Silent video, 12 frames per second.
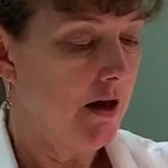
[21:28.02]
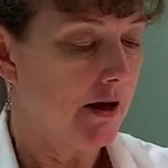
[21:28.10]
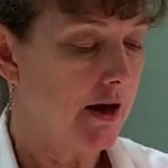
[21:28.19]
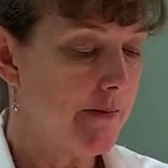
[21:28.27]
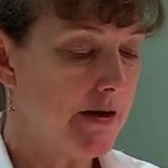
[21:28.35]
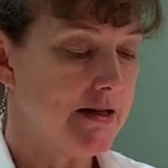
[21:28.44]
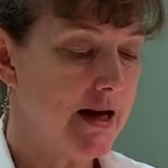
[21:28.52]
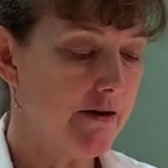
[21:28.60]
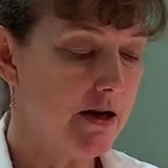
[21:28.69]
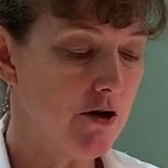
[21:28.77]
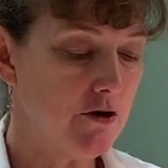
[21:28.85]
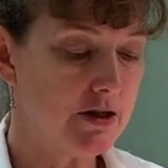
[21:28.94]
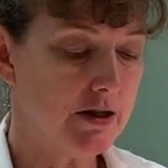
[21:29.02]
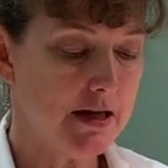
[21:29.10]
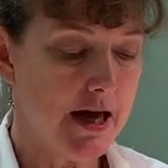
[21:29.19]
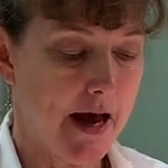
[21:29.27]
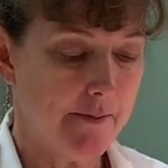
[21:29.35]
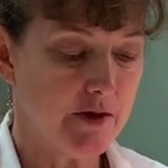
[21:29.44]
Coming down here to the
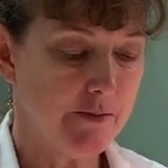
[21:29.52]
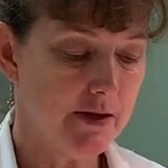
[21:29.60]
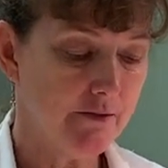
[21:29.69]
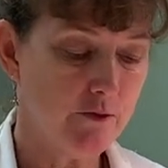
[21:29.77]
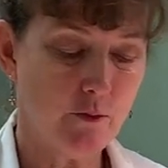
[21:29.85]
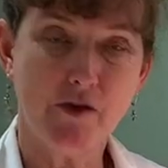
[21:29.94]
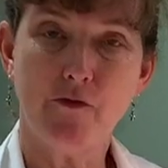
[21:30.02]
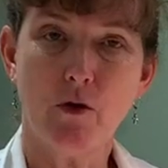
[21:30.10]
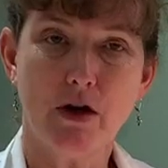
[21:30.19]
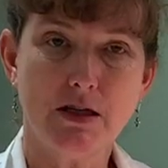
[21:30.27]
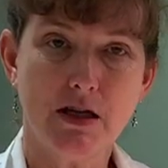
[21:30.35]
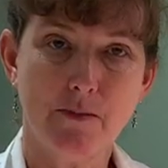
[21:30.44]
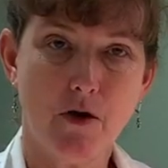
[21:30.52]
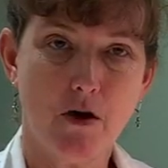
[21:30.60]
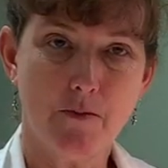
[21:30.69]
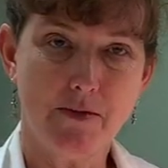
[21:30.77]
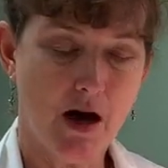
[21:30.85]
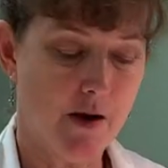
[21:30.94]
abdomen, we've already done our
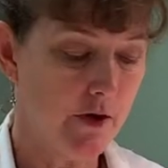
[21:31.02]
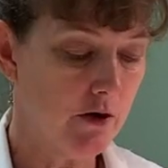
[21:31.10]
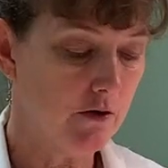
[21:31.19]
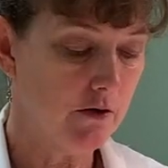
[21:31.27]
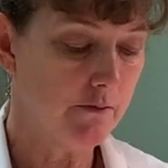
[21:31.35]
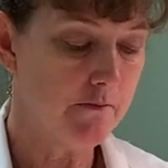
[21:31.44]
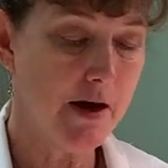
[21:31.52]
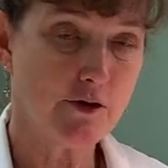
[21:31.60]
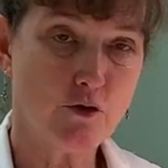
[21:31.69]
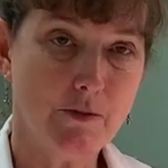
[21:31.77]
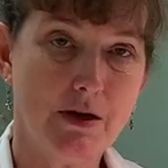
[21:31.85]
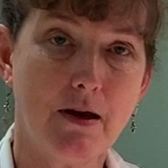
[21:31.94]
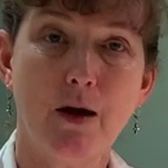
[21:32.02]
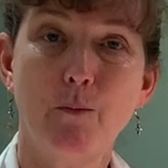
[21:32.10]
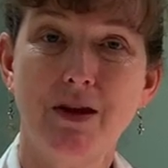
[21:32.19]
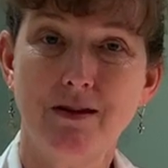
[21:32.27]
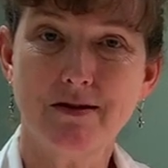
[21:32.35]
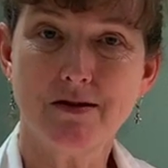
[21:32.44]
abdominal measurement, and
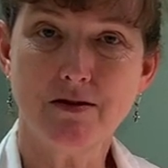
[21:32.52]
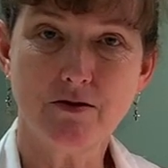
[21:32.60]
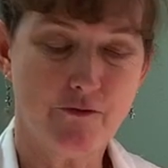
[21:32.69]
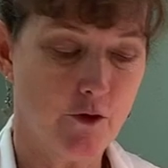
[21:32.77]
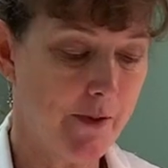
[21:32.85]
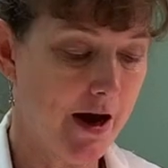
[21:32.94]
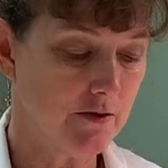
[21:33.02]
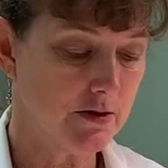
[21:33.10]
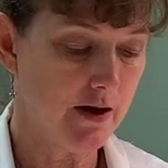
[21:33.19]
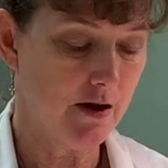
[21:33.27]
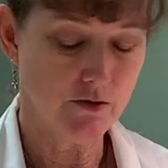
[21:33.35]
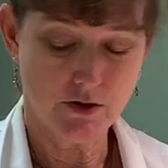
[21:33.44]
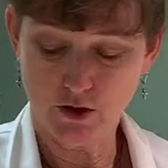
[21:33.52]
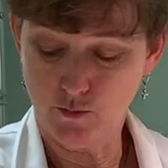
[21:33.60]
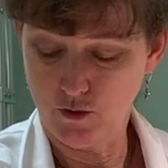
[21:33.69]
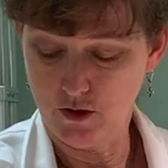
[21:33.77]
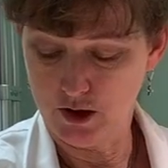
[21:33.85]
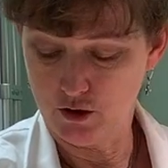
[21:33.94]
we listened for bowel sounds, so
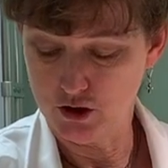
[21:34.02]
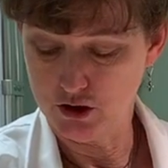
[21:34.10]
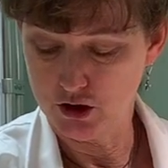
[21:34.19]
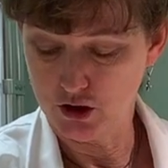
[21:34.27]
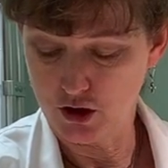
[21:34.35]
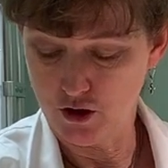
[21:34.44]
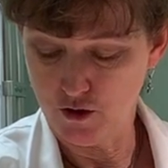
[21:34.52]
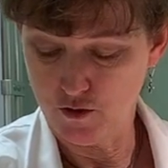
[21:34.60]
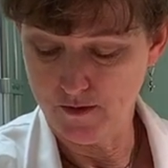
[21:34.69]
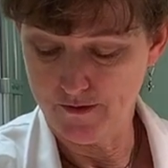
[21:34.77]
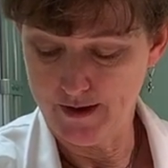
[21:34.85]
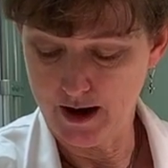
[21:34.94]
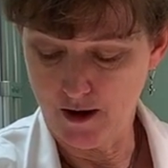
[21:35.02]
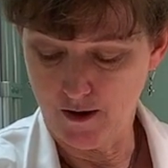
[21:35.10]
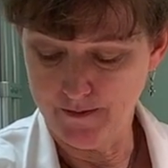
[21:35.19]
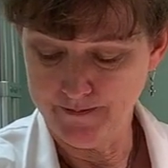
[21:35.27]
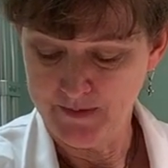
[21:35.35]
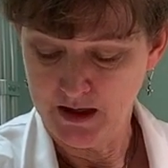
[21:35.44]
we're good to go
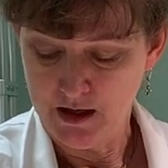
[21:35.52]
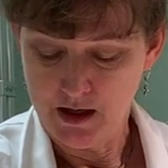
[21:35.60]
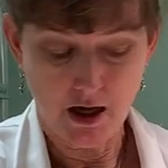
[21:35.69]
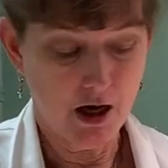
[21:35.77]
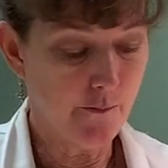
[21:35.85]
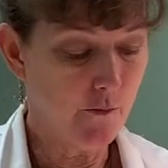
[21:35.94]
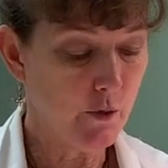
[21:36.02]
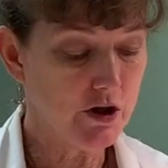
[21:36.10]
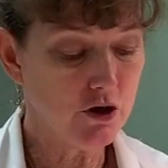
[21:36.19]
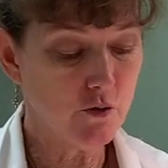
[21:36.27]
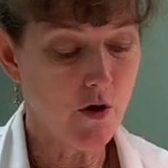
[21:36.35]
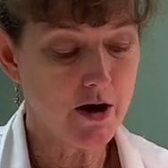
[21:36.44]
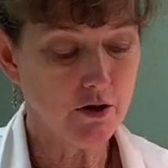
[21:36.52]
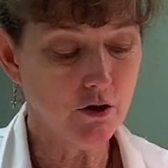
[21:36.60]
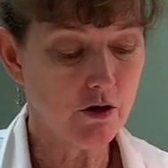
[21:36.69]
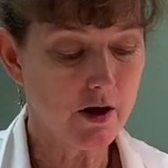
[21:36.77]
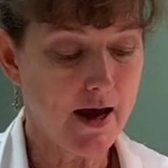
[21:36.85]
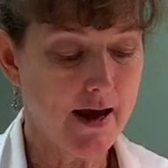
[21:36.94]
there. We do want to
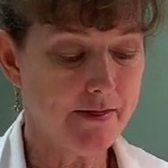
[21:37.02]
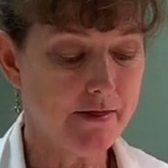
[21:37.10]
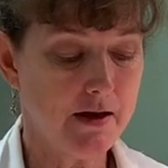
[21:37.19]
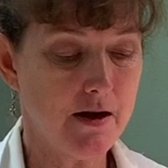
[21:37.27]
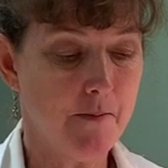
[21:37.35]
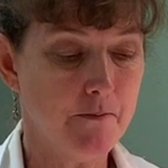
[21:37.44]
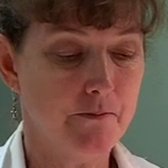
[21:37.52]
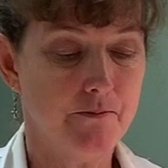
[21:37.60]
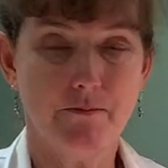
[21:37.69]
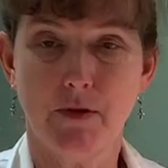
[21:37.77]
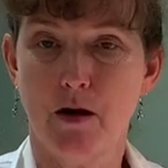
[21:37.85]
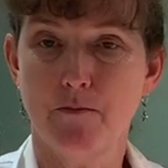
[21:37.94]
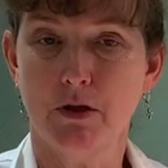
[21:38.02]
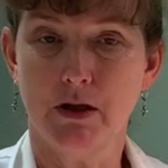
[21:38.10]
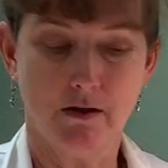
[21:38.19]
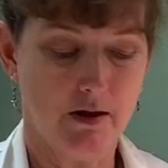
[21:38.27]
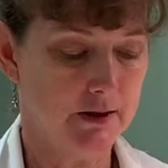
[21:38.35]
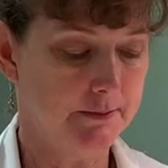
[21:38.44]
look at the
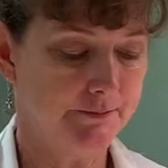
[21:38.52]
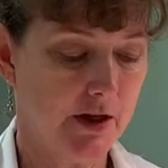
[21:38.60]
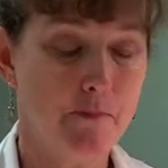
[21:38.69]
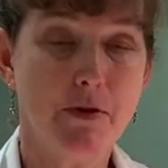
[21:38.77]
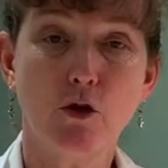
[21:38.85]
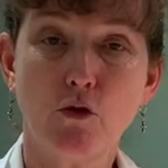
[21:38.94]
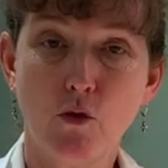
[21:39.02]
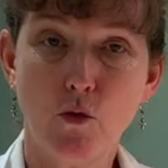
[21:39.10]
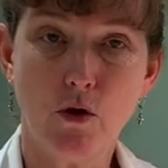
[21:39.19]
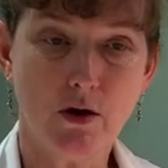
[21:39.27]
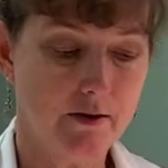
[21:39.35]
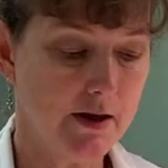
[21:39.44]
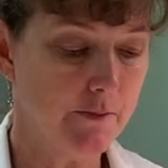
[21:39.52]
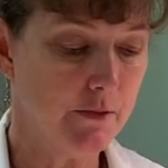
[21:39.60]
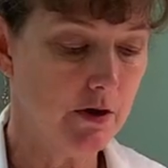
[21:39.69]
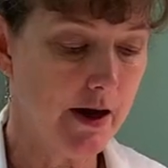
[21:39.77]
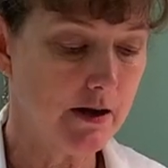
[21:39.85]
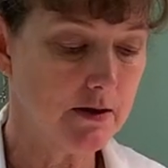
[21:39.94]
umbilical cord, the
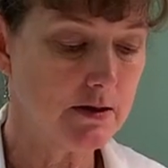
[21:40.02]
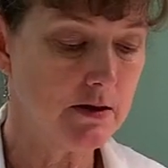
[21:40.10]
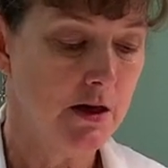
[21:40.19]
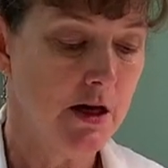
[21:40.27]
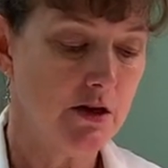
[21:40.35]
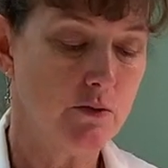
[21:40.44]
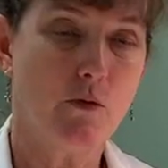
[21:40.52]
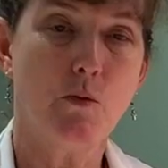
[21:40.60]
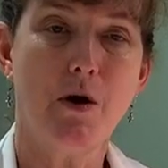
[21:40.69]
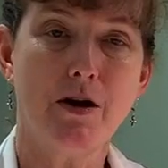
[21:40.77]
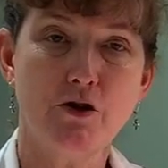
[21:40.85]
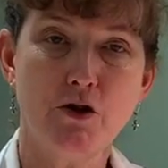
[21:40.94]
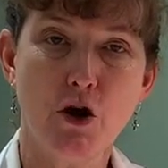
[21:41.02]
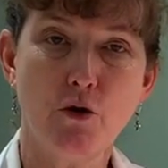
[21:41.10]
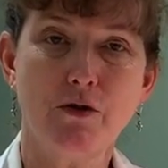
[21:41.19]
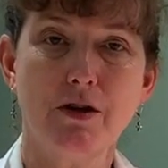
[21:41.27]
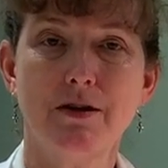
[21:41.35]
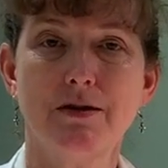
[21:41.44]
umbilicus. So I want to
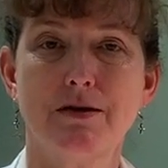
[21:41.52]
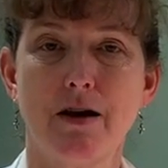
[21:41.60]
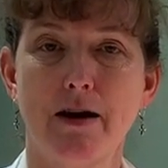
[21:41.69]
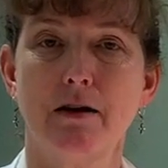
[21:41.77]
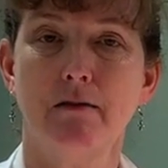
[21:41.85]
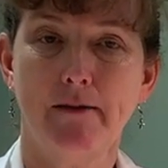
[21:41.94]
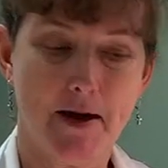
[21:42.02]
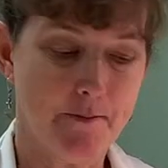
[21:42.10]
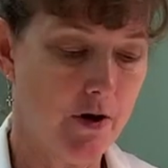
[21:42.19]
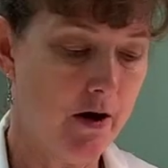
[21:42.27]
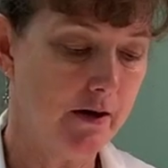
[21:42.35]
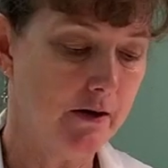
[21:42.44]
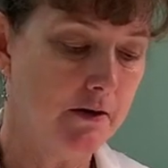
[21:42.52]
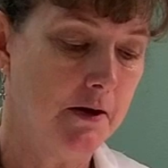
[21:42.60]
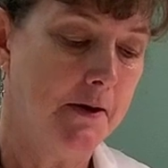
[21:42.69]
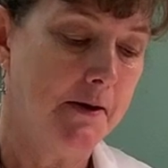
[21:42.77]
note that it's got a clamp on it.